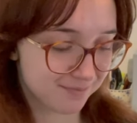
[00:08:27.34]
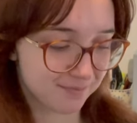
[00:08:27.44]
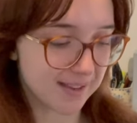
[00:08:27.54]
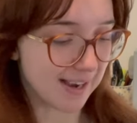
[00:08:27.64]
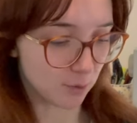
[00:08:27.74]

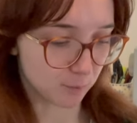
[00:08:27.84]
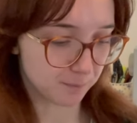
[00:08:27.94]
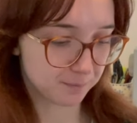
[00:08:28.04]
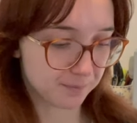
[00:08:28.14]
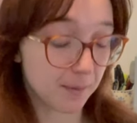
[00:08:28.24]
Now,
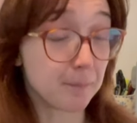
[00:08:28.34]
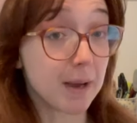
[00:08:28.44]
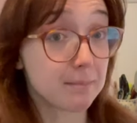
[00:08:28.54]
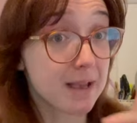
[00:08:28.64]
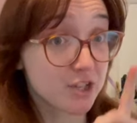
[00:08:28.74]
my
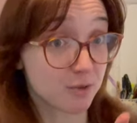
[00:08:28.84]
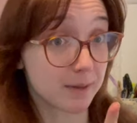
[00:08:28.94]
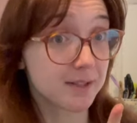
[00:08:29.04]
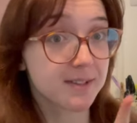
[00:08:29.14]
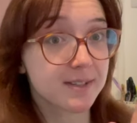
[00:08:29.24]

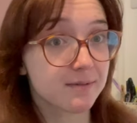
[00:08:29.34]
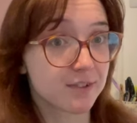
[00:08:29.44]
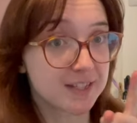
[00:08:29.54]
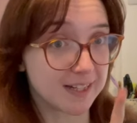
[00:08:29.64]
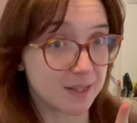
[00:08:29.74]
measurements for
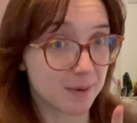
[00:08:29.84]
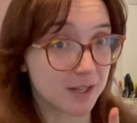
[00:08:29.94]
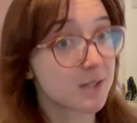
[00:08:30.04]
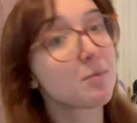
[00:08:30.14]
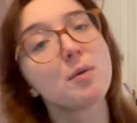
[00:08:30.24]
Tilly and the
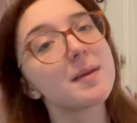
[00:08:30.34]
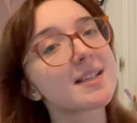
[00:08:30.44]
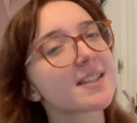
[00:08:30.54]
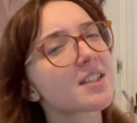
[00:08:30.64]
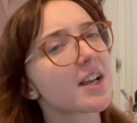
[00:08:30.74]
Buttons put me
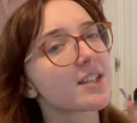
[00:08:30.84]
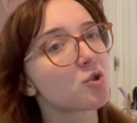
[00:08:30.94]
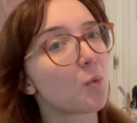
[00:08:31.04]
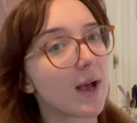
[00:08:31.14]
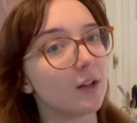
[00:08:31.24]
as a size
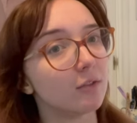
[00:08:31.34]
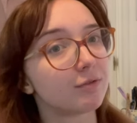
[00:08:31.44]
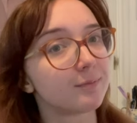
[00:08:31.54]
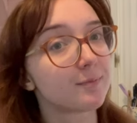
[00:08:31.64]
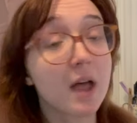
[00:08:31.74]

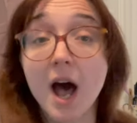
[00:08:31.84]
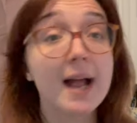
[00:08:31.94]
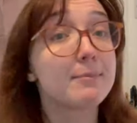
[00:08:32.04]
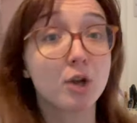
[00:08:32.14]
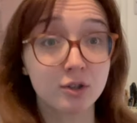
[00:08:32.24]
12.
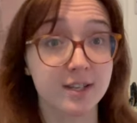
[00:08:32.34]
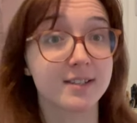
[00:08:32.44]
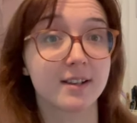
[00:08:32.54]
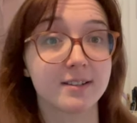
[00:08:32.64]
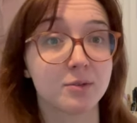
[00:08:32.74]
I'm not a
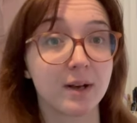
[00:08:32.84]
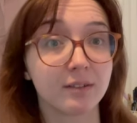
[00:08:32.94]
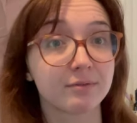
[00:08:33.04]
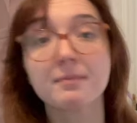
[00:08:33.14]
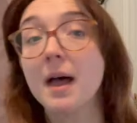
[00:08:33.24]
size
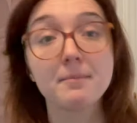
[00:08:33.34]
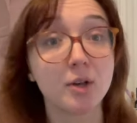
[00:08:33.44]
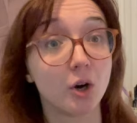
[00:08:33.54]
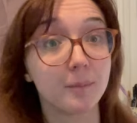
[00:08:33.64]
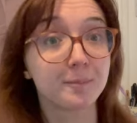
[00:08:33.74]
12, I'm
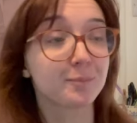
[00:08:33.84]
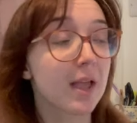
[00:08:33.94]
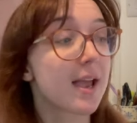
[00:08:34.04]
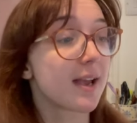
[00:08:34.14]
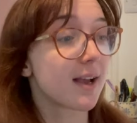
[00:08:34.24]
not.
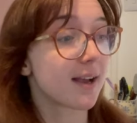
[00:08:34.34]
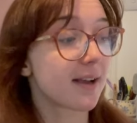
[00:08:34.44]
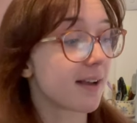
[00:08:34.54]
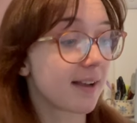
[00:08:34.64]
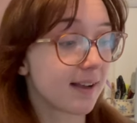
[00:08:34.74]

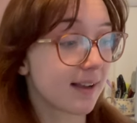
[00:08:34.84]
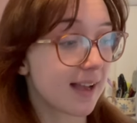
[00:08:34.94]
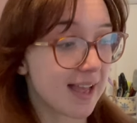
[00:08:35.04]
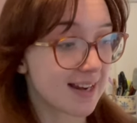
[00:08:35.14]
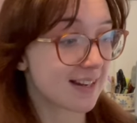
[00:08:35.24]

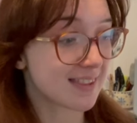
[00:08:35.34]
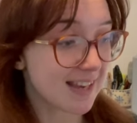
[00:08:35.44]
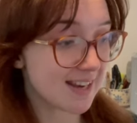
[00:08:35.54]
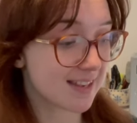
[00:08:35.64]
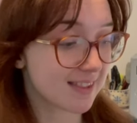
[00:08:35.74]
And I
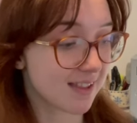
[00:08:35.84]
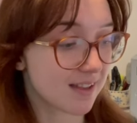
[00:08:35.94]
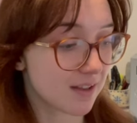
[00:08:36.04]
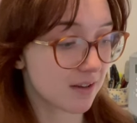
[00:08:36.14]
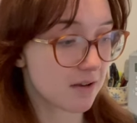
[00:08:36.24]
think
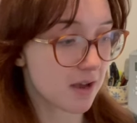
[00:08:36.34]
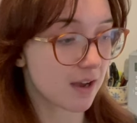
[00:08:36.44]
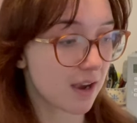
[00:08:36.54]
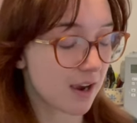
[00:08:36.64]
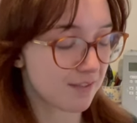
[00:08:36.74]
that
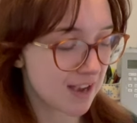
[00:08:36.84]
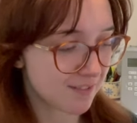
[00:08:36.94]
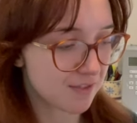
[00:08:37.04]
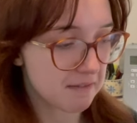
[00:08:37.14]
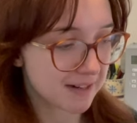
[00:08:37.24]
I've
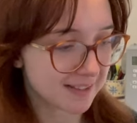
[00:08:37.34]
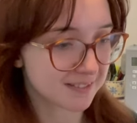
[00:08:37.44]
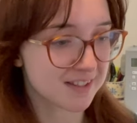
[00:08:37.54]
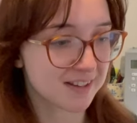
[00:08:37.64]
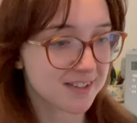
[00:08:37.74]
had very little
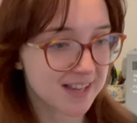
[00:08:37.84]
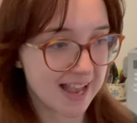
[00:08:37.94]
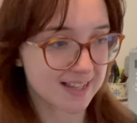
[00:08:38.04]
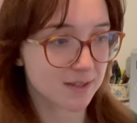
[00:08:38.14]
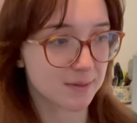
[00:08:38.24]

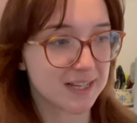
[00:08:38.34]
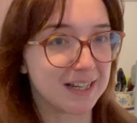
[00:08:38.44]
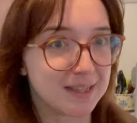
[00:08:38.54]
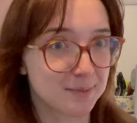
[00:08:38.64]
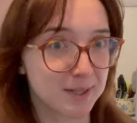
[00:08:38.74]
success with
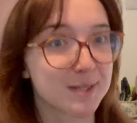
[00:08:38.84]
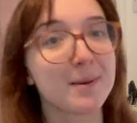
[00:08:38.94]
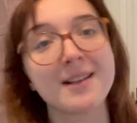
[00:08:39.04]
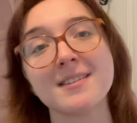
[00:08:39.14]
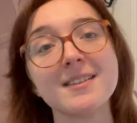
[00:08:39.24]
Tilly and the Buttons
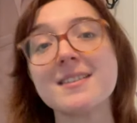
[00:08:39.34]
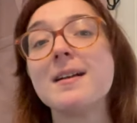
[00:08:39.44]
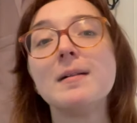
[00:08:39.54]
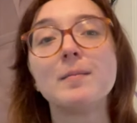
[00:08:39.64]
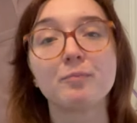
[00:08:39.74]
patterns
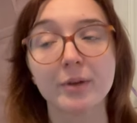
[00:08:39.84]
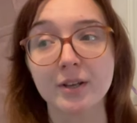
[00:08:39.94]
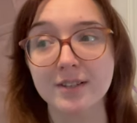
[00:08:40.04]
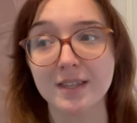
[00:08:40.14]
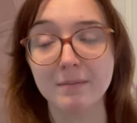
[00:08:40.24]

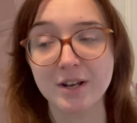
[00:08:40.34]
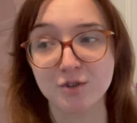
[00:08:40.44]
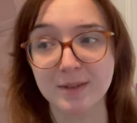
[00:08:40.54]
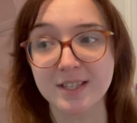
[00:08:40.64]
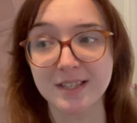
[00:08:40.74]
because the
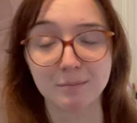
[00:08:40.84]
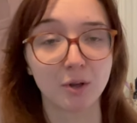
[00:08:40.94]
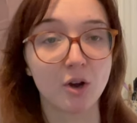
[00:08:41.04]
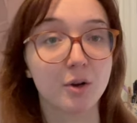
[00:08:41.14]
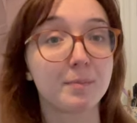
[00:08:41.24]
measurements in the
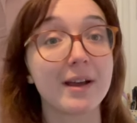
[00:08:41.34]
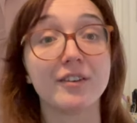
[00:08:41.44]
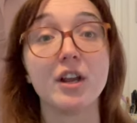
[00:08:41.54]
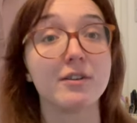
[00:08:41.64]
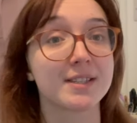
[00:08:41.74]
block bear
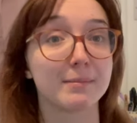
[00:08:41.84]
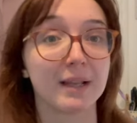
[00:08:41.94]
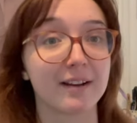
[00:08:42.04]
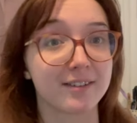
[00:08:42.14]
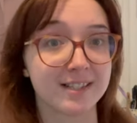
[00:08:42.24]
no
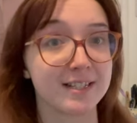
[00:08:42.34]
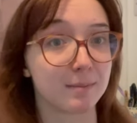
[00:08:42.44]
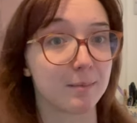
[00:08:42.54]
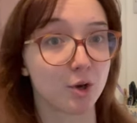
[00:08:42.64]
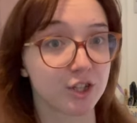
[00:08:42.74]
similarity to
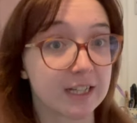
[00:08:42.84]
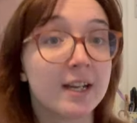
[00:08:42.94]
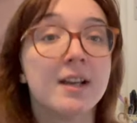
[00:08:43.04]
my body.